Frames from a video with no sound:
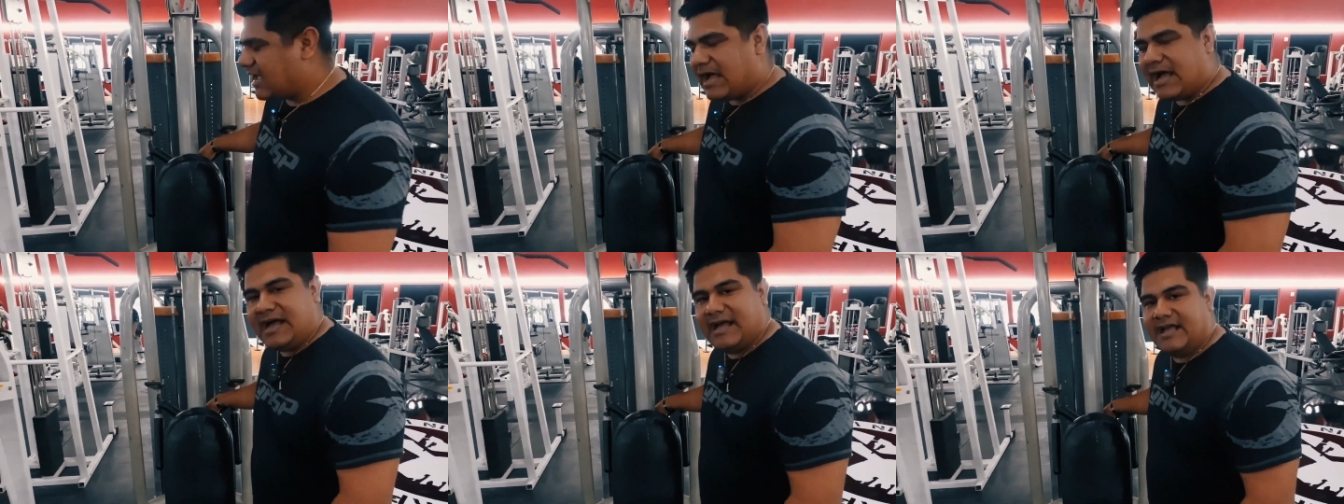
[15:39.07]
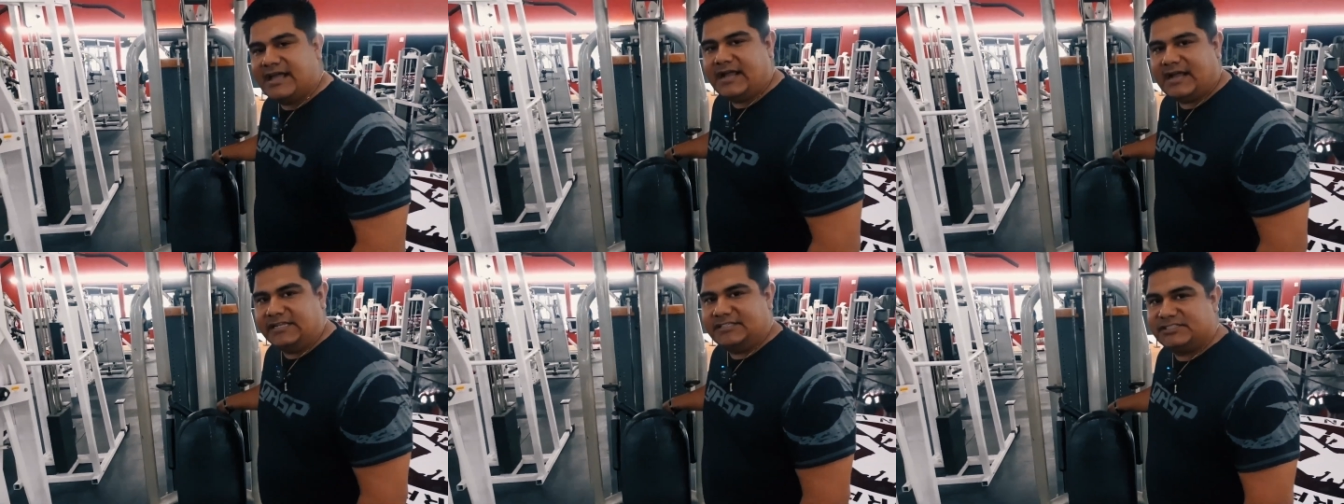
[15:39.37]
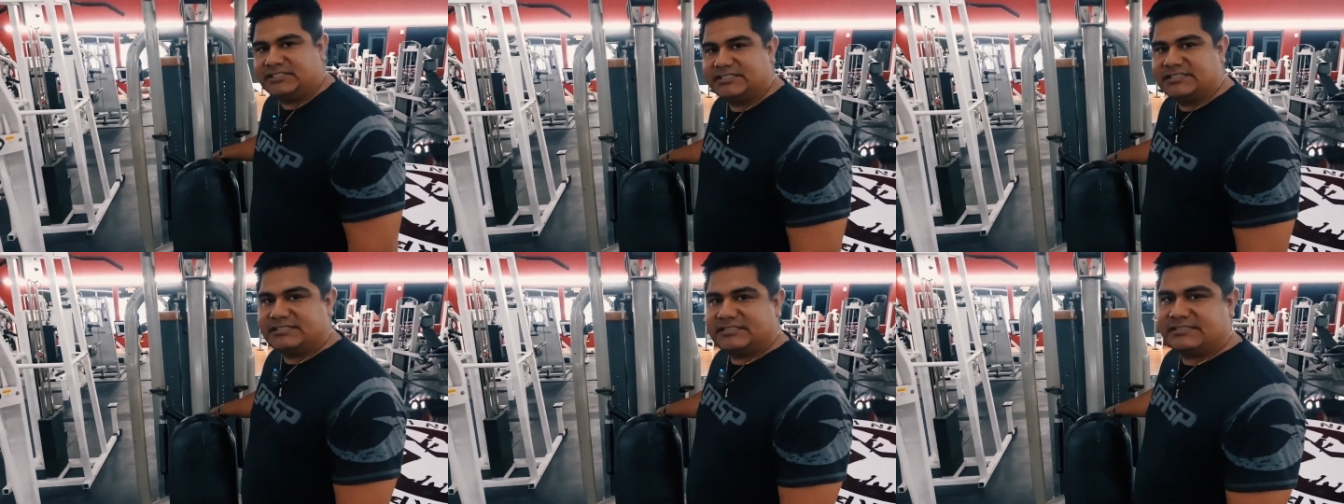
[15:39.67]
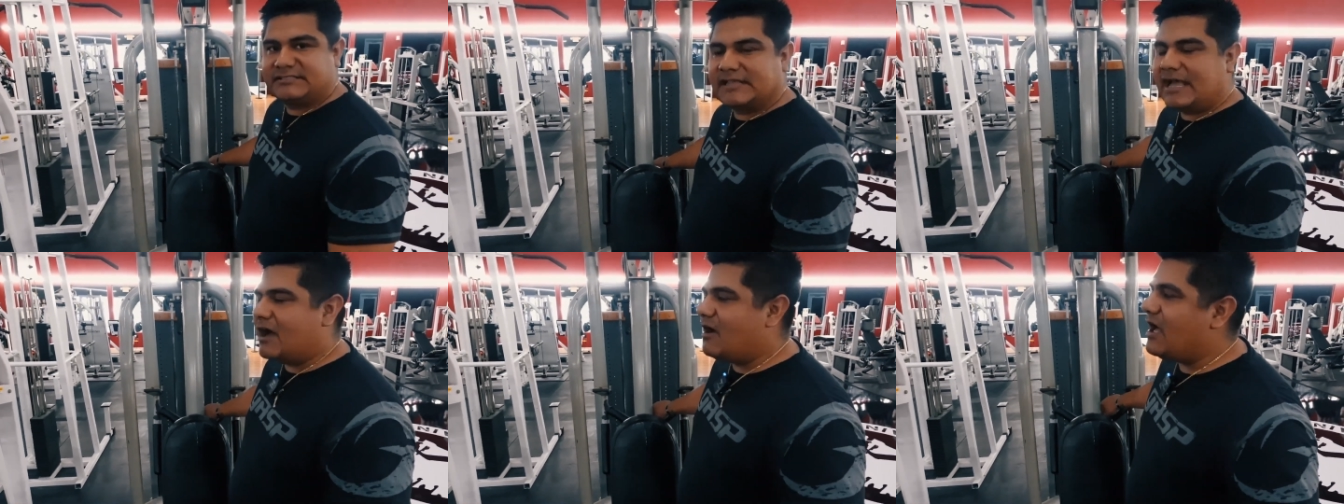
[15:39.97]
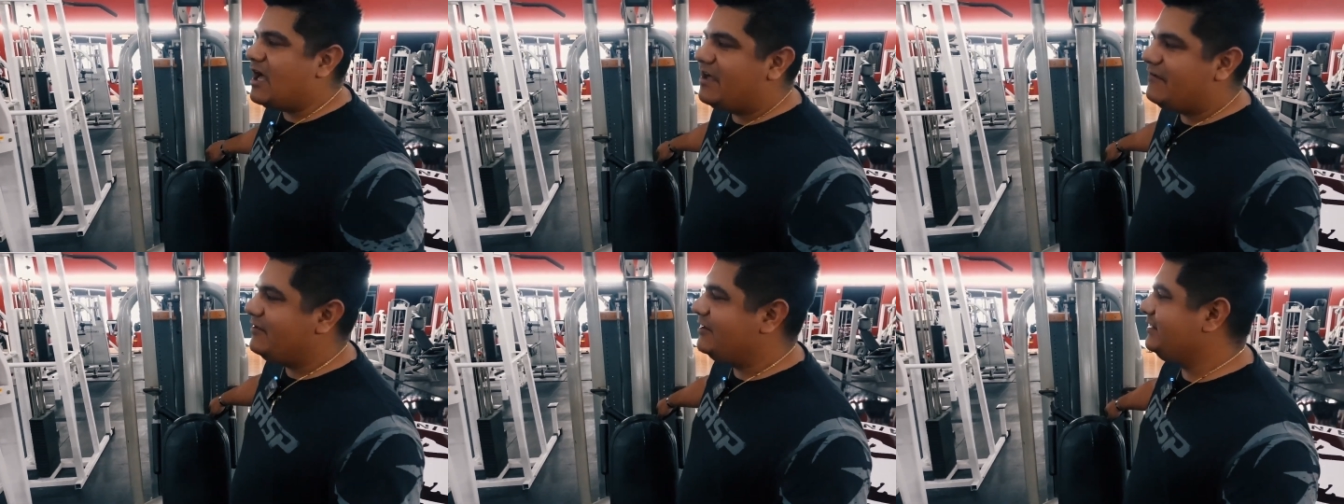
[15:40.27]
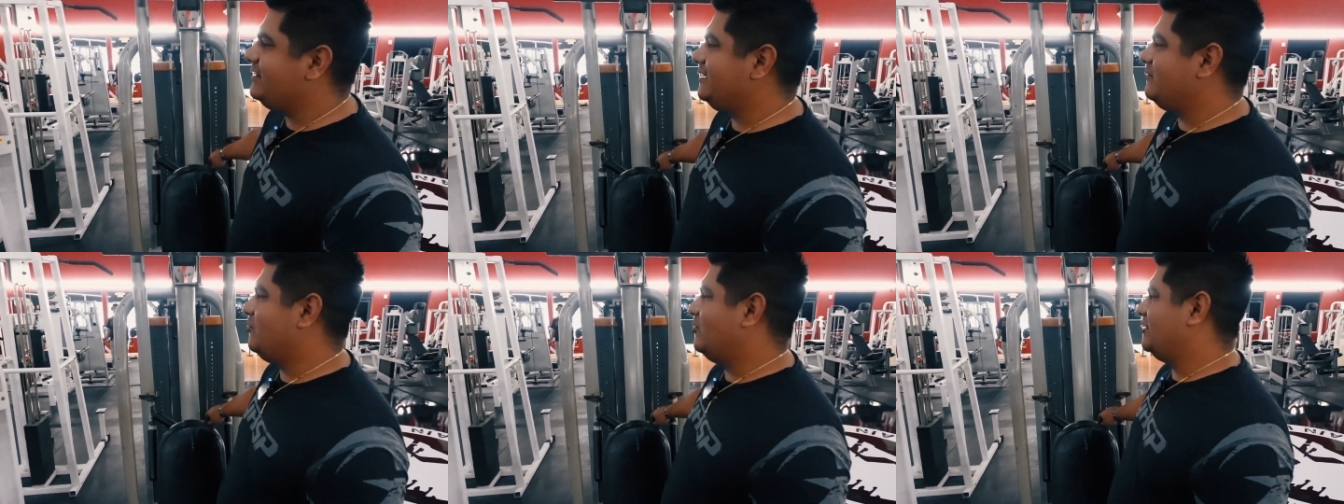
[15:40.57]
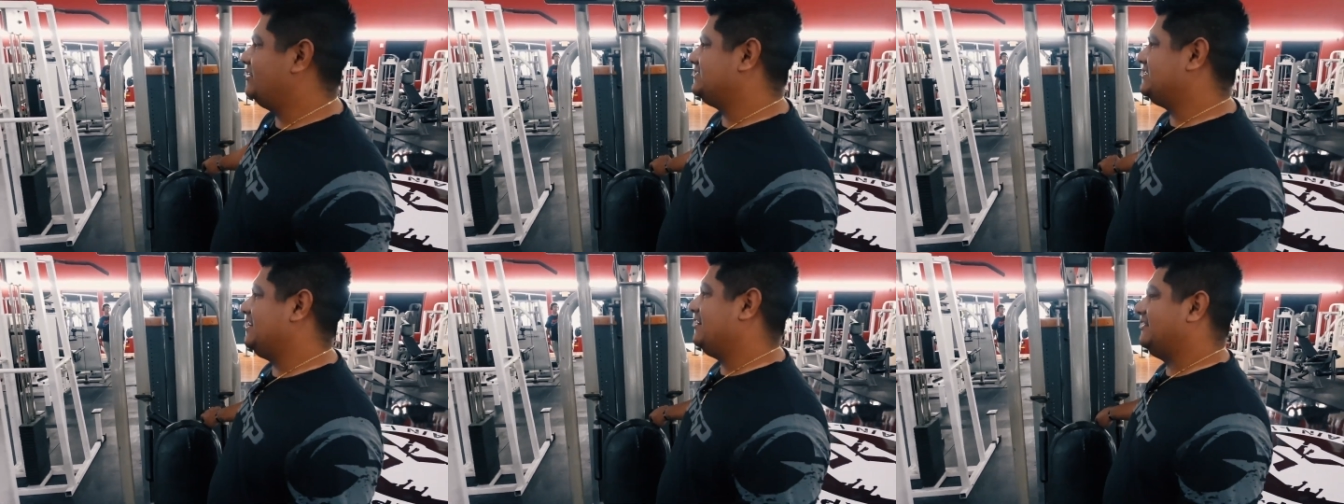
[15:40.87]
I don't have anything more
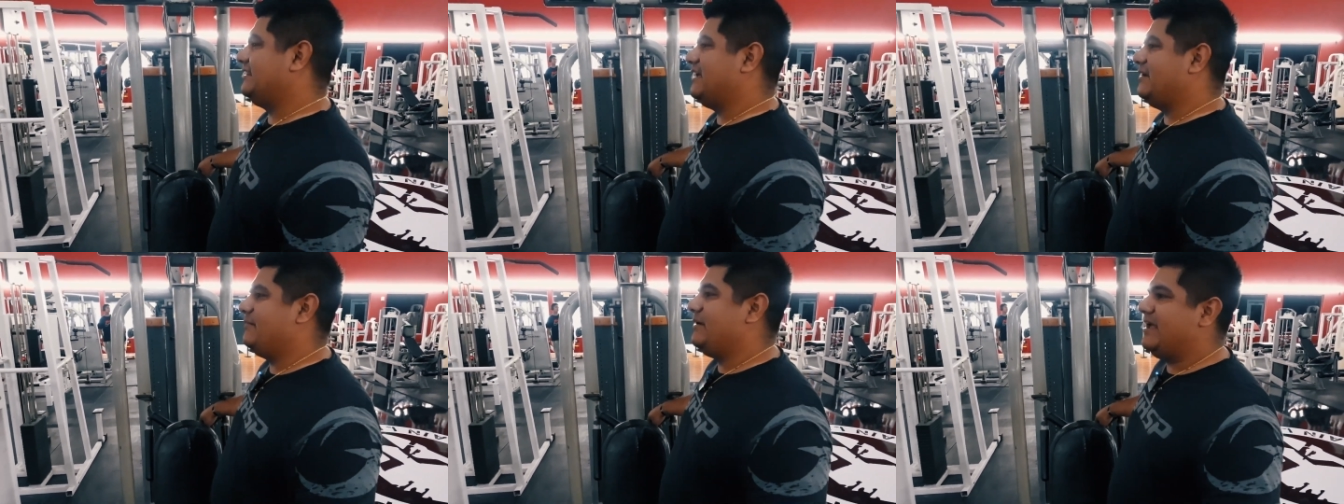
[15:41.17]
to say on that,